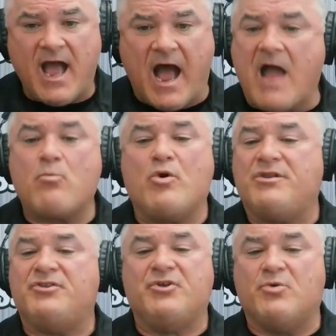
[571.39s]
I
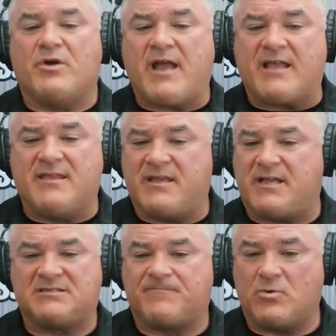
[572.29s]
wouldn't do it. I think
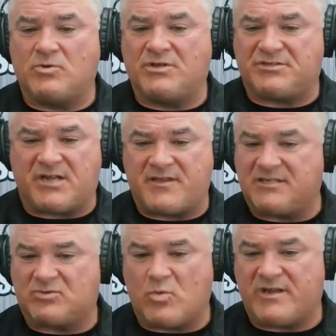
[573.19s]
it's foolish, and I think
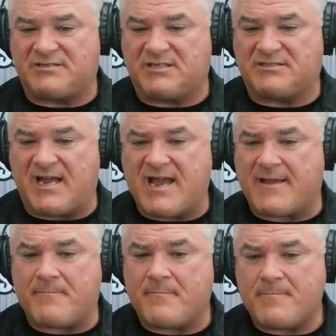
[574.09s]
it's a waste of time.